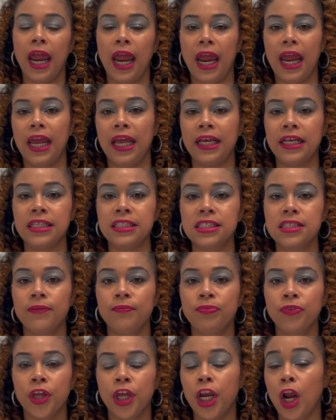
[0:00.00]
is,
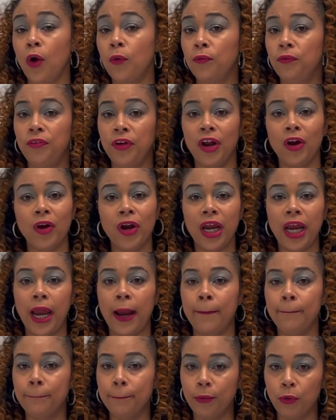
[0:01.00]
you know, very
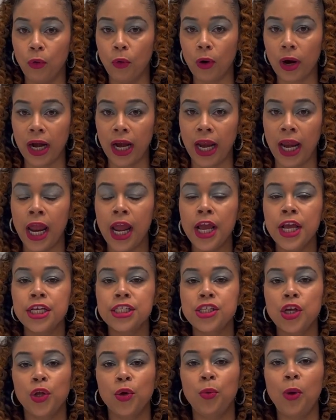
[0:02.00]
important.
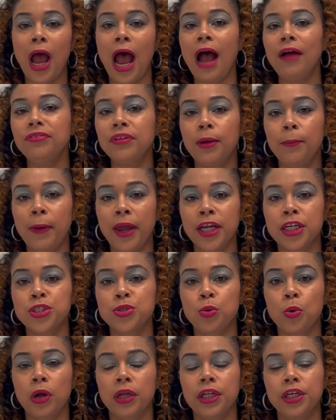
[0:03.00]
So you have to make
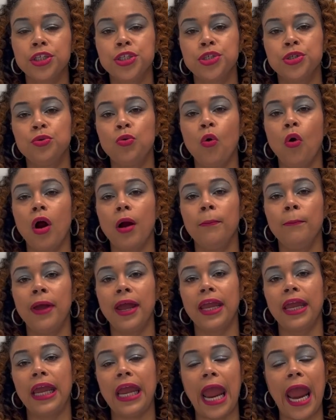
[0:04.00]
sure that you are
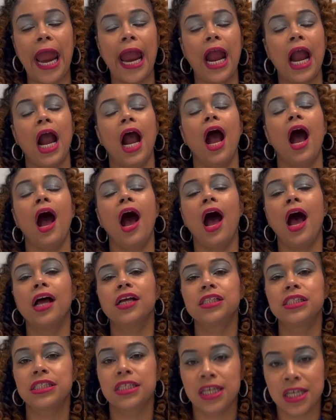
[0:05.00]
making a
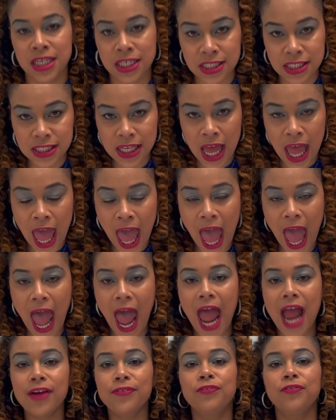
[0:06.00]
conscious
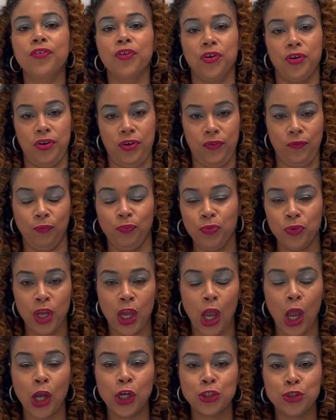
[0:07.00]
effort
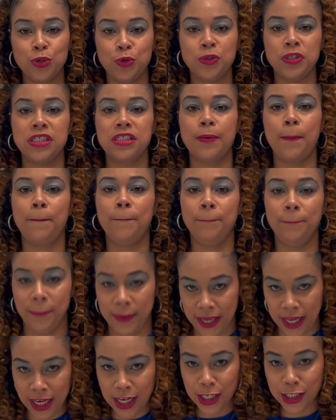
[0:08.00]
to
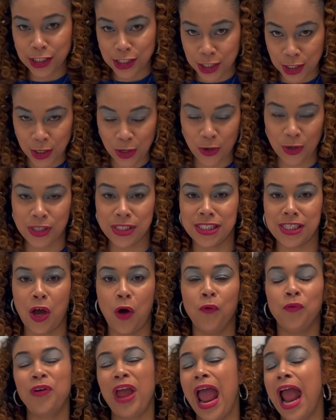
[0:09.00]
speak to
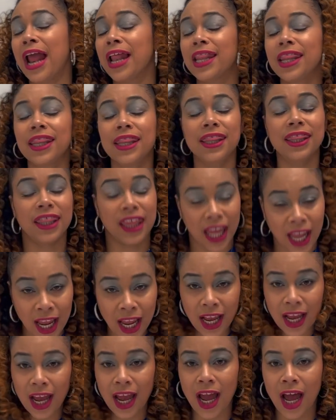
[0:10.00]
yourself and
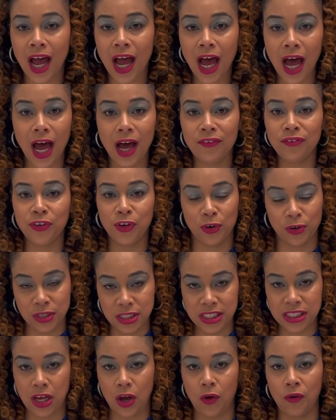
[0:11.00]
think of
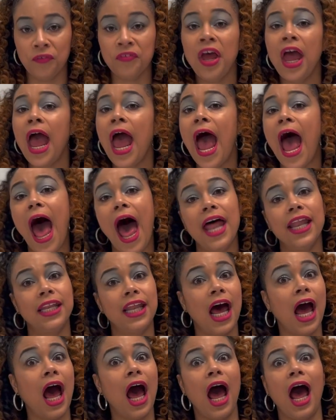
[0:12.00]
yourself at the
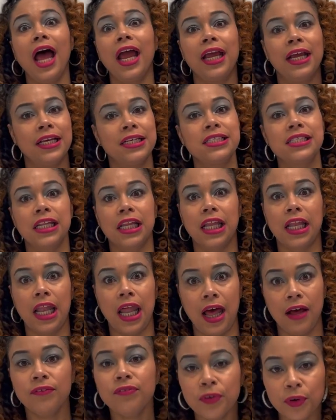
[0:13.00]
highest
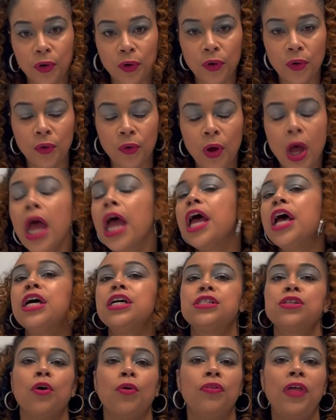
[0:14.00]
level,
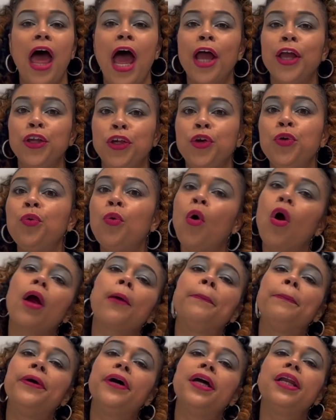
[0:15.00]
so that you
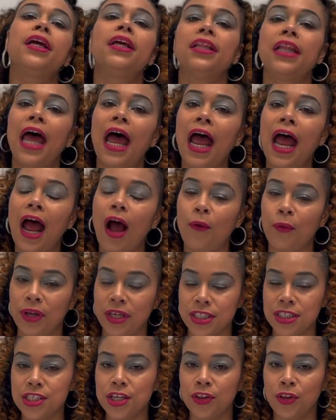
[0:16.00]
are putting that out
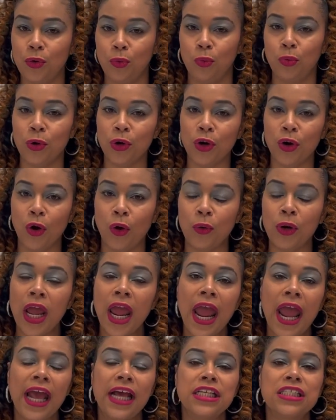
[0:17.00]
into the world,
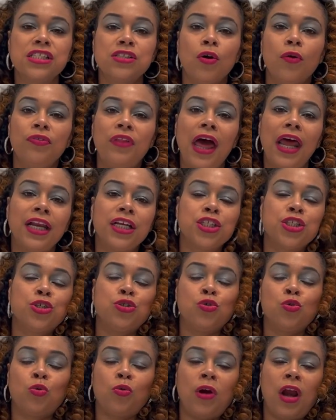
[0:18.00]
and so that is
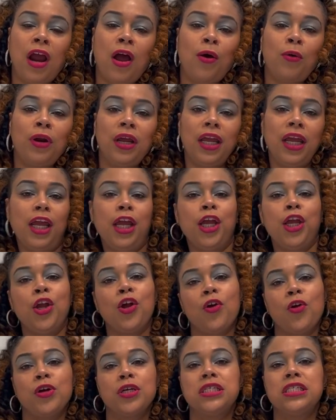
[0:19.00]
drowning in
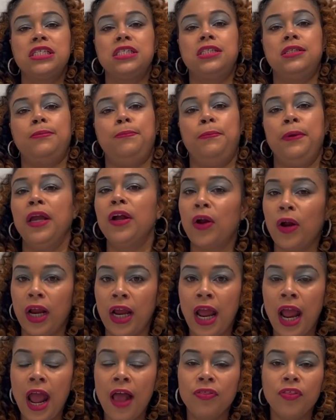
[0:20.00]
your
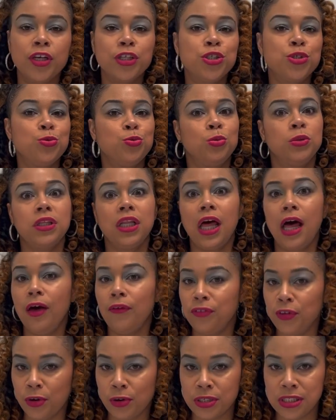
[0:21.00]
spirit, that you
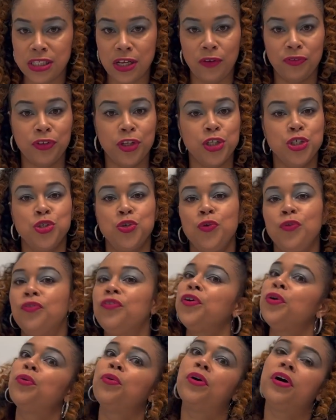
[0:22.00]
love yourself, that you
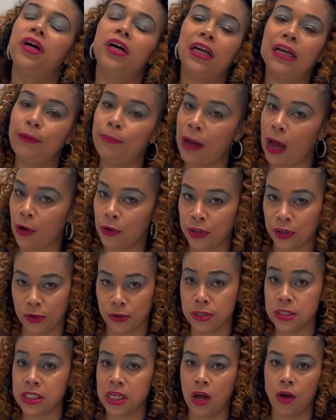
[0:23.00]
feel good about
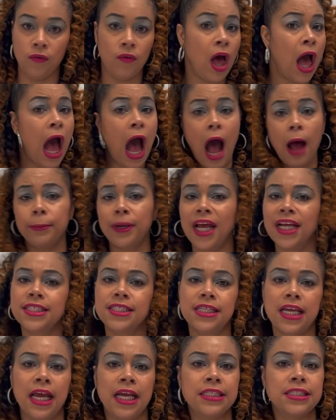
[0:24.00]
yourself. I'm not
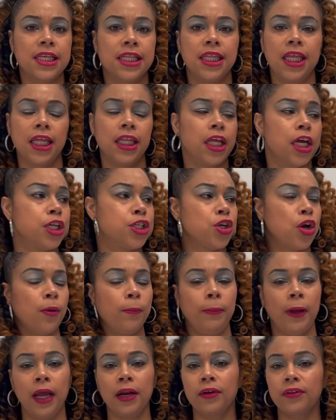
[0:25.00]
saying to think that you're
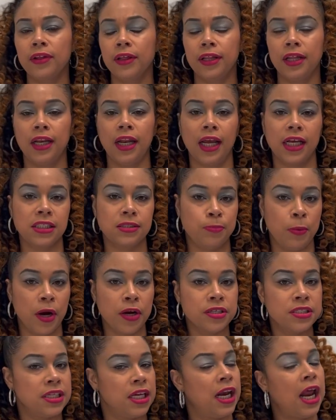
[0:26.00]
better than the next
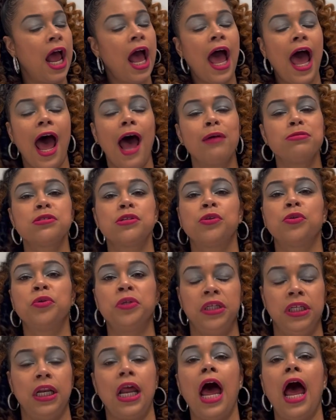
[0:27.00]
person,
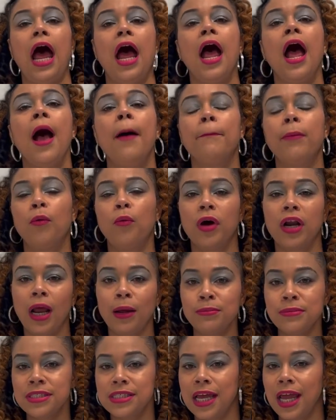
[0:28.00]
absolutely not. But what
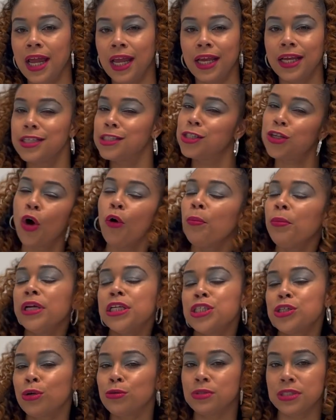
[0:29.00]
I'm saying is, don't be
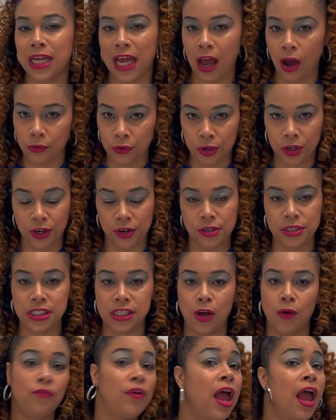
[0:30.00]
so down on
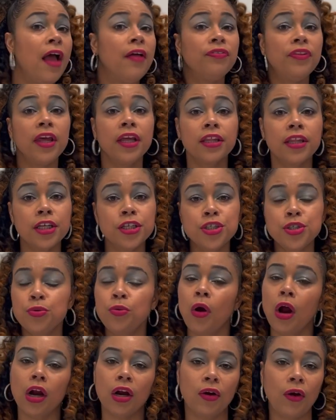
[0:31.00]
yourself. Think that
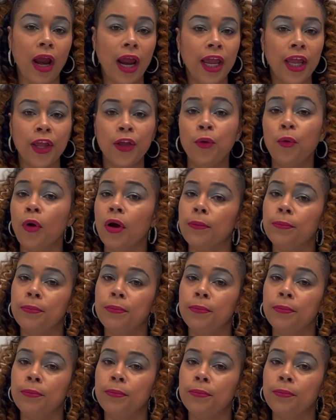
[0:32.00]
you are great, you are